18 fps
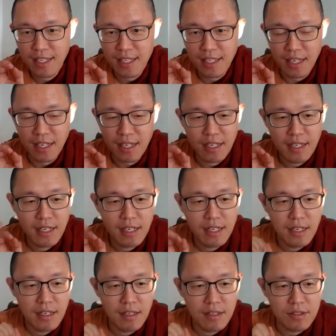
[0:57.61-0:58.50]
Yeah.
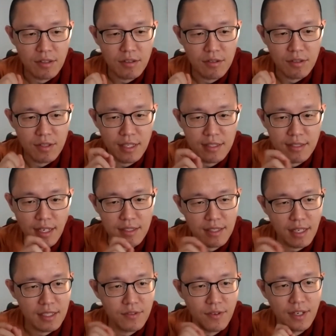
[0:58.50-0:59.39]
So today's
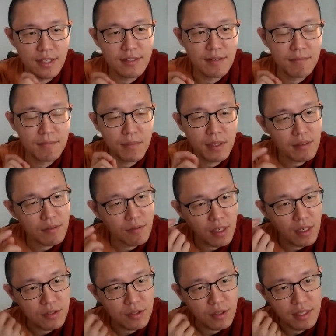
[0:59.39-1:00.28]
exercise is very simple.
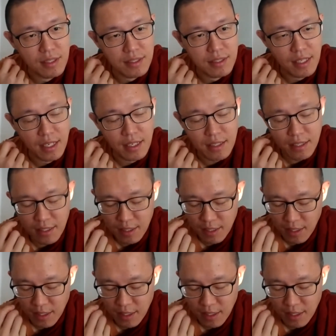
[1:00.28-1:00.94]
What's your intent?